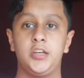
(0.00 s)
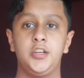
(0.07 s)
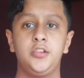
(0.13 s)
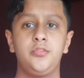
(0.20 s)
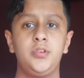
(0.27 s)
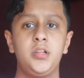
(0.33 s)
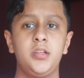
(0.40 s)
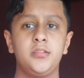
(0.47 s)
just
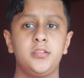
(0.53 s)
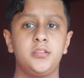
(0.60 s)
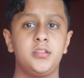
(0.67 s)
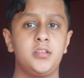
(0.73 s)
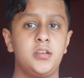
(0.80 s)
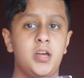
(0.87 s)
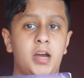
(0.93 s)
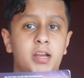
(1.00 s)
realized this
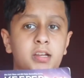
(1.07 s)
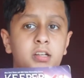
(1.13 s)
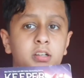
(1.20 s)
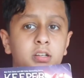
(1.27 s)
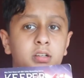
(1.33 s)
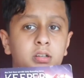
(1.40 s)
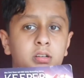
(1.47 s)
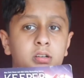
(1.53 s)

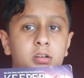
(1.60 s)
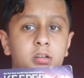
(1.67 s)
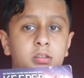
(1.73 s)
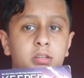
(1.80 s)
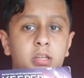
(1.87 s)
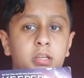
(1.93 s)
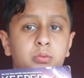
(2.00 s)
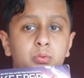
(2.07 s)
entire
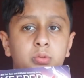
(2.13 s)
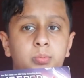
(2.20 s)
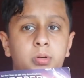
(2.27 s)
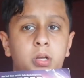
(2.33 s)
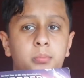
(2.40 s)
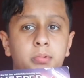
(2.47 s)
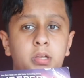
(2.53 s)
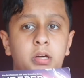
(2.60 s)
thing was
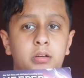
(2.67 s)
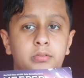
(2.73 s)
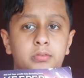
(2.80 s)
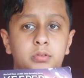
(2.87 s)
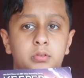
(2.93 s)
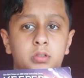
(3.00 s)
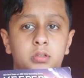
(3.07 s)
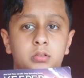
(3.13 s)
probably out of
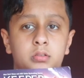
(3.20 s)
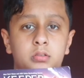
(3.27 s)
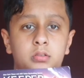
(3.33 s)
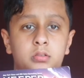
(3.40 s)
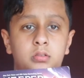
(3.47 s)
focus.